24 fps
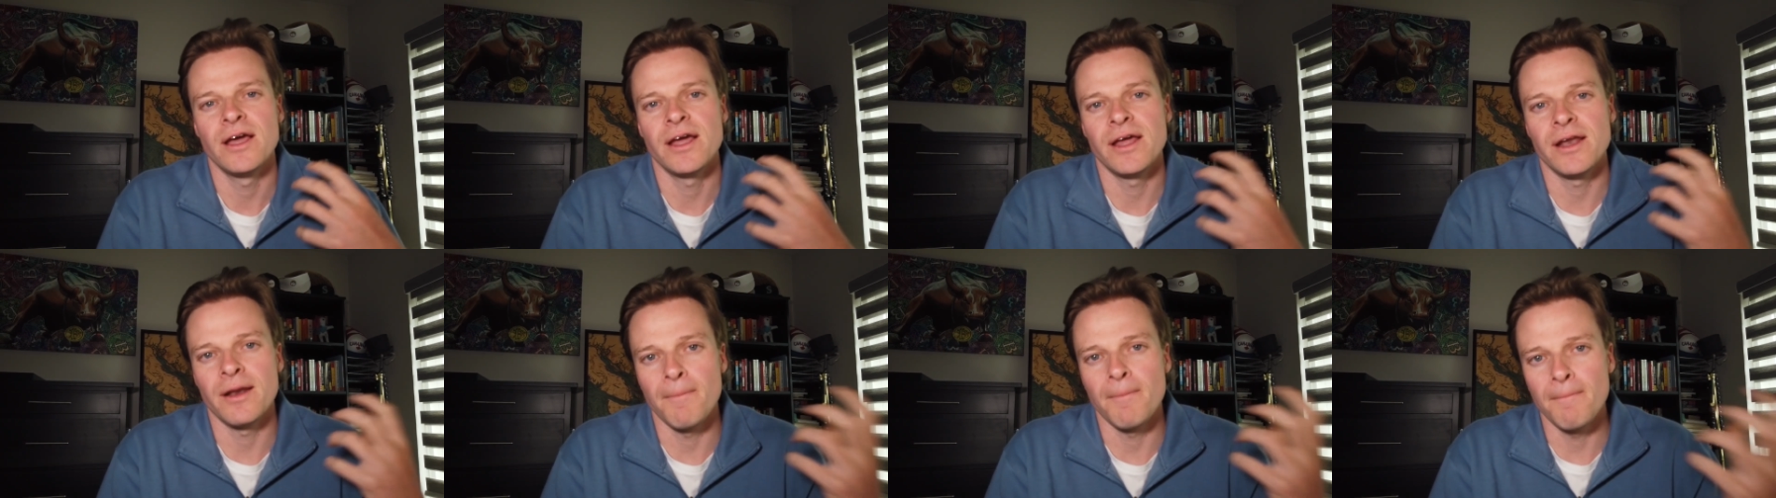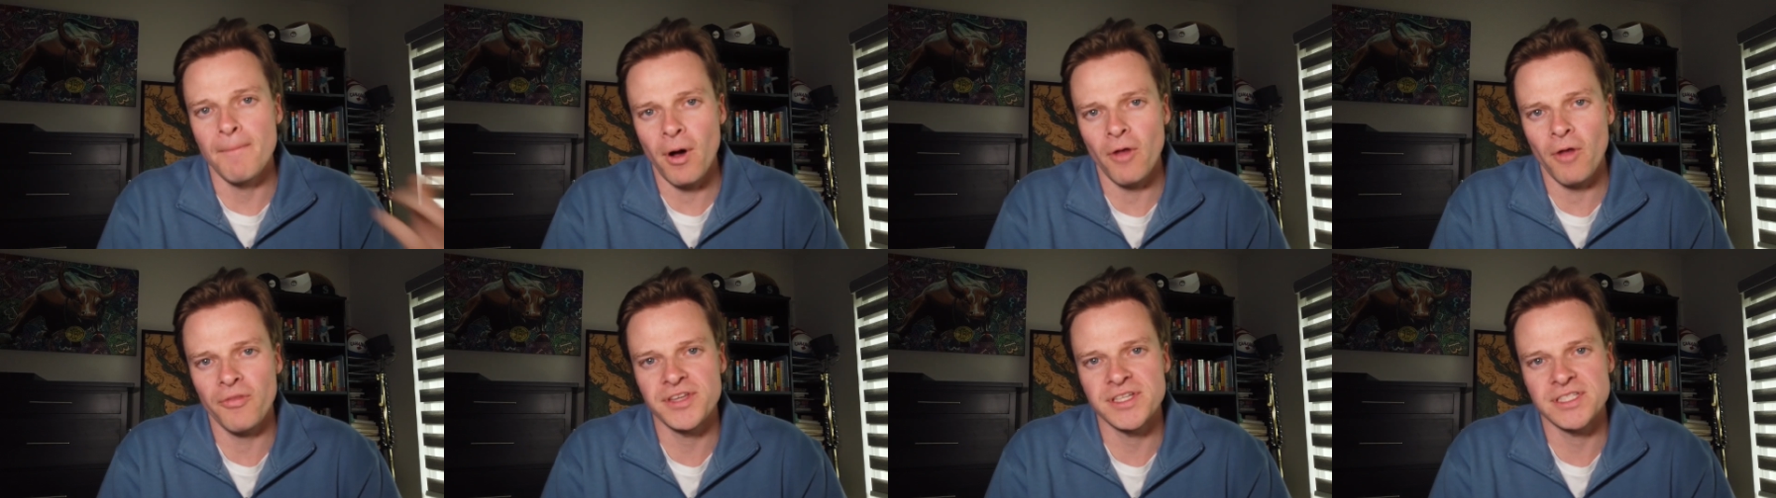In a
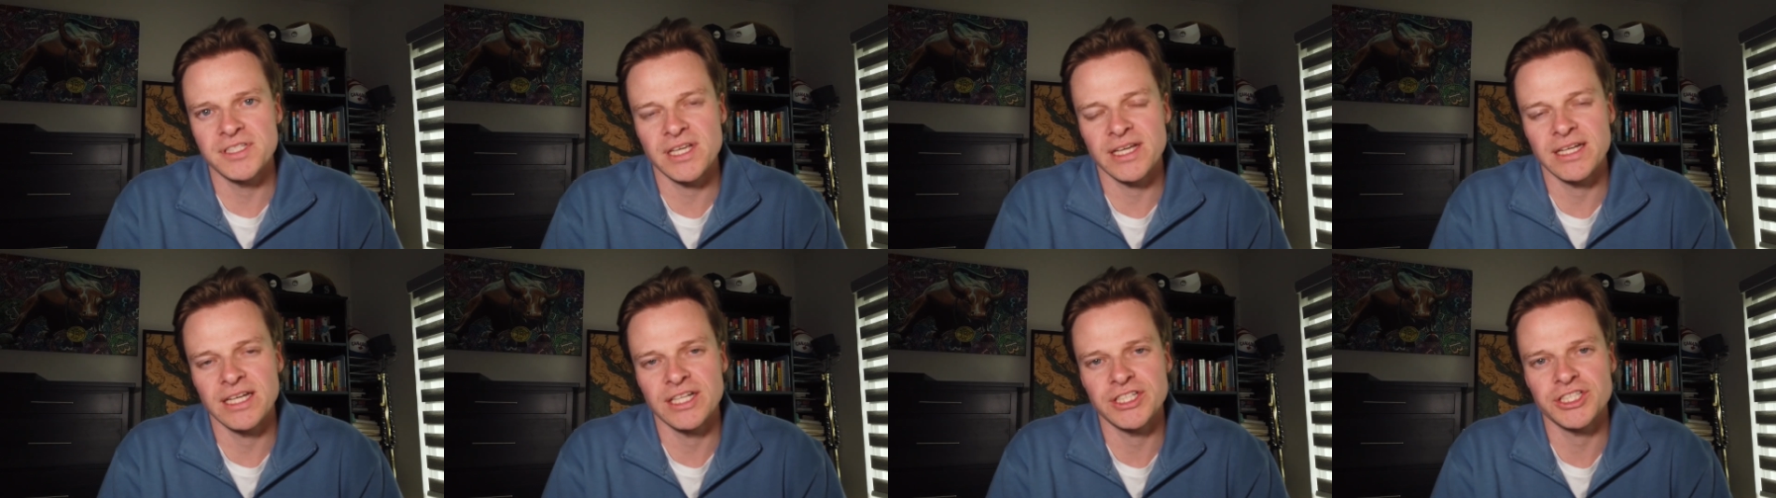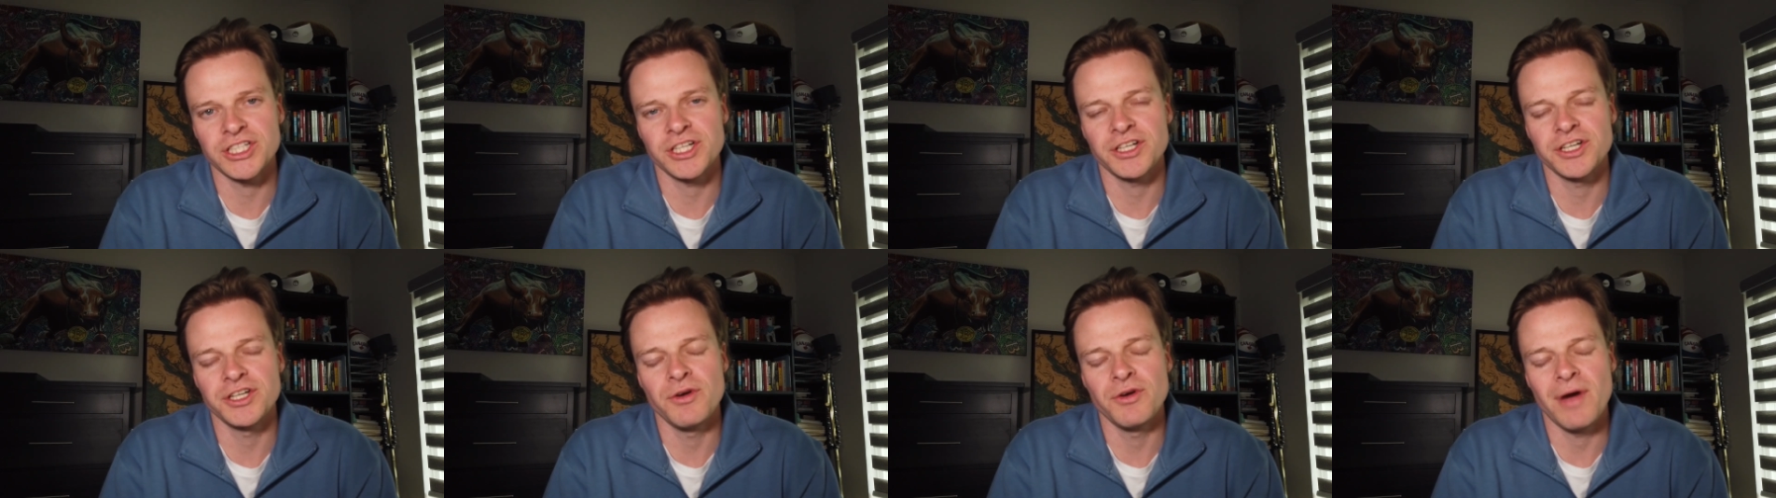
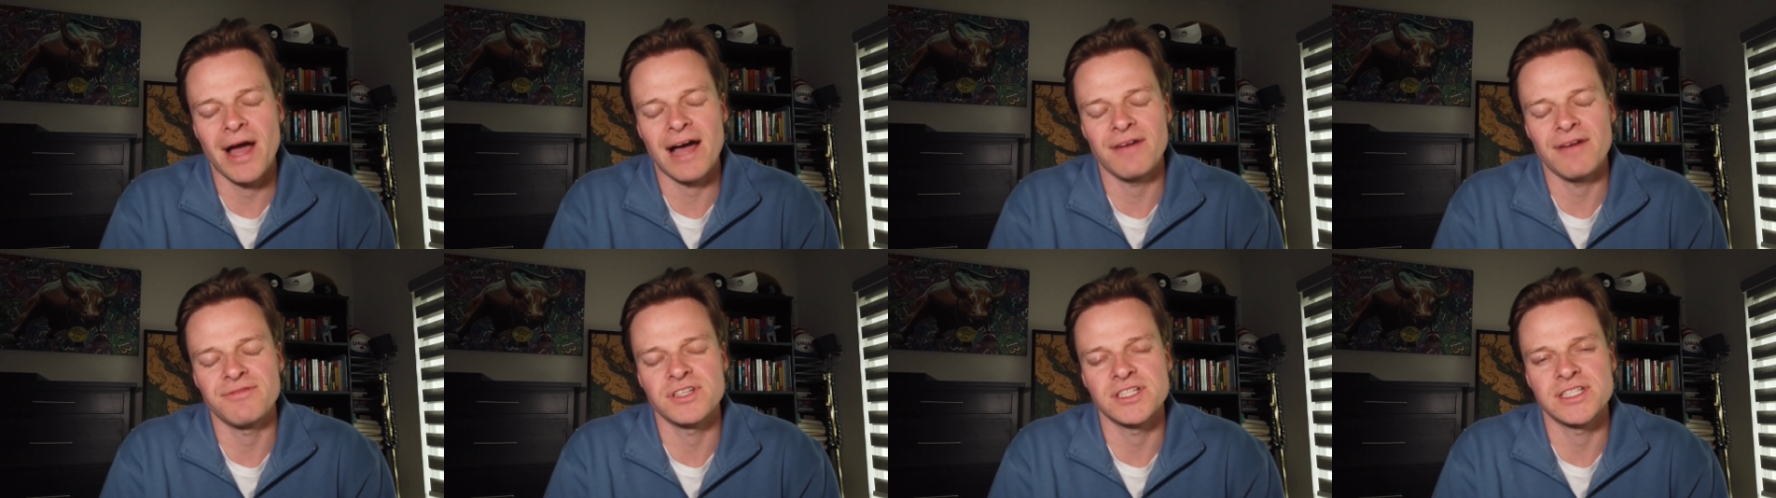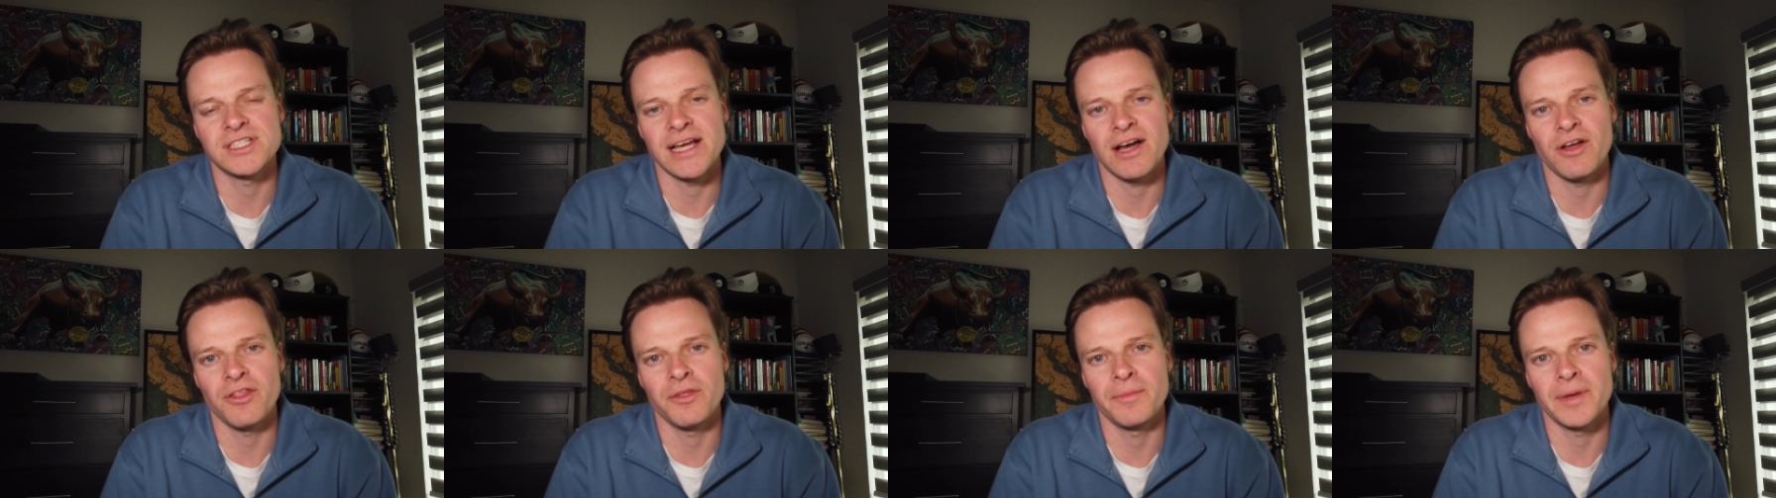multi-signature, you have to
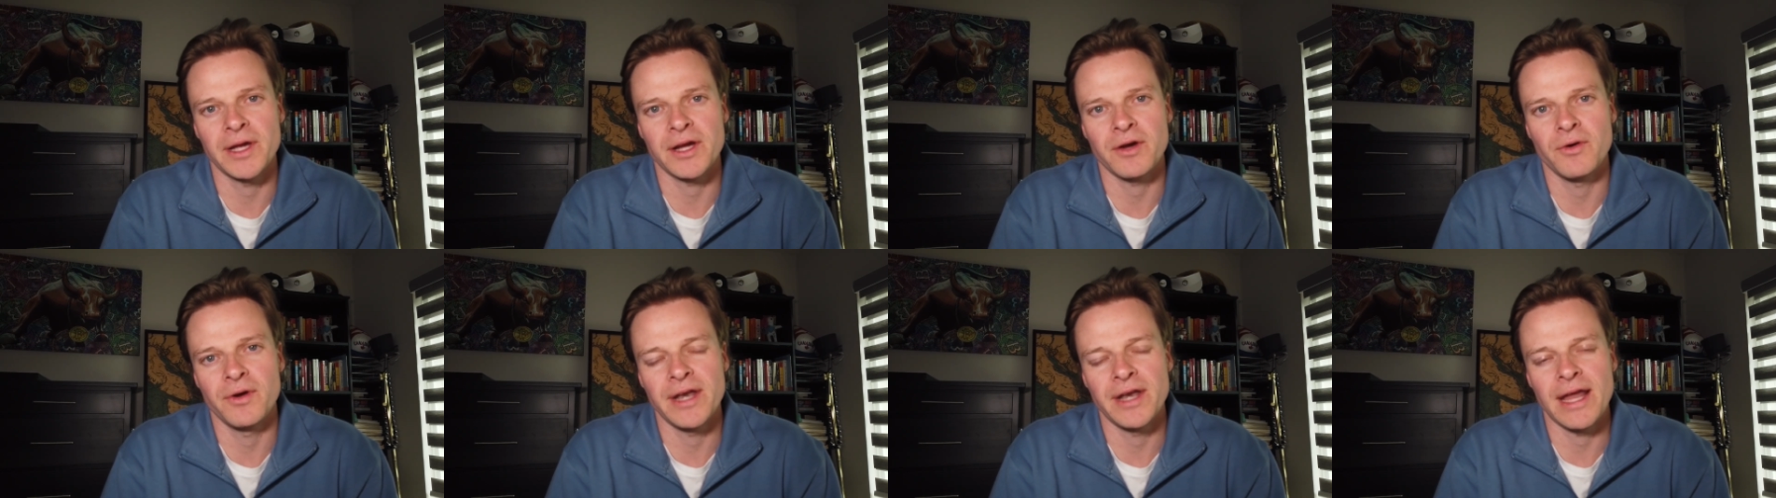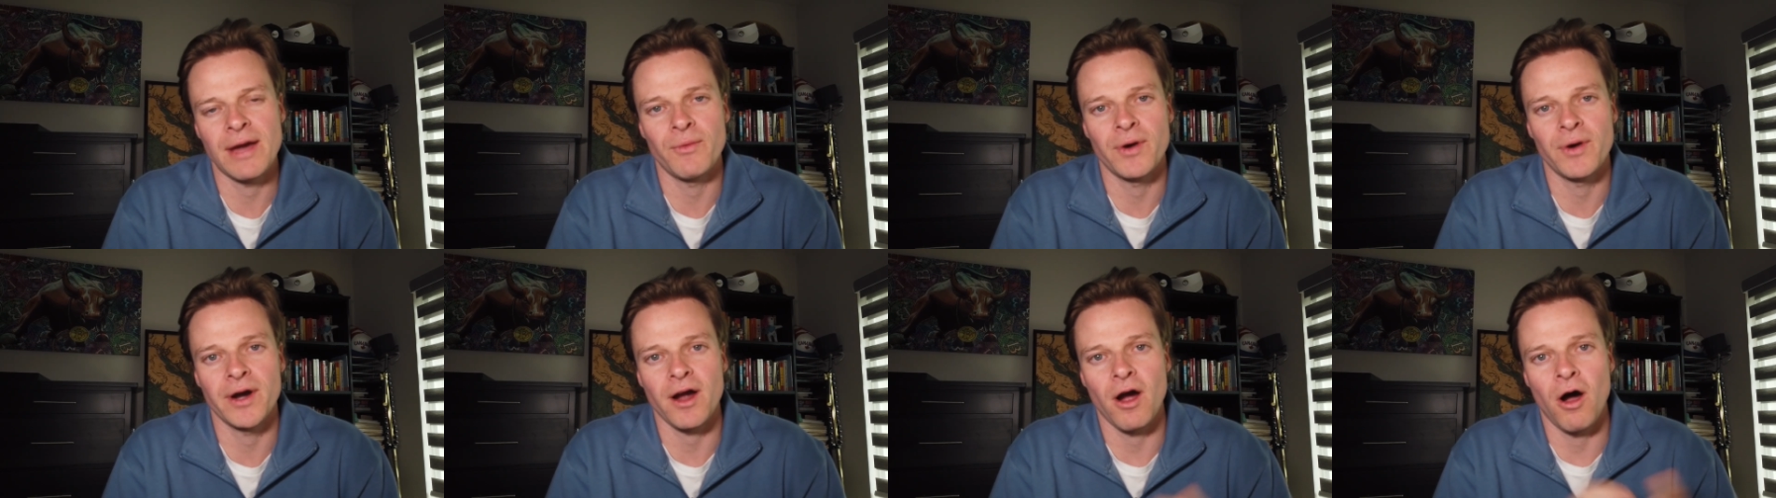tell the Bitcoin
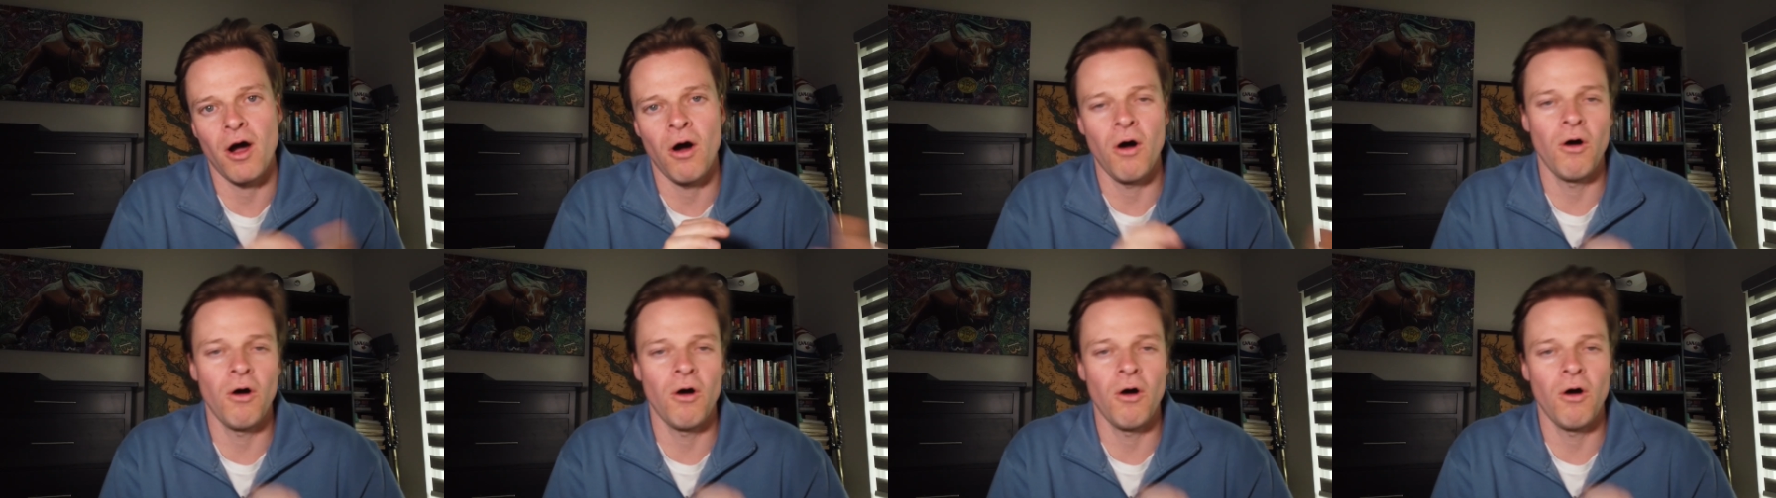network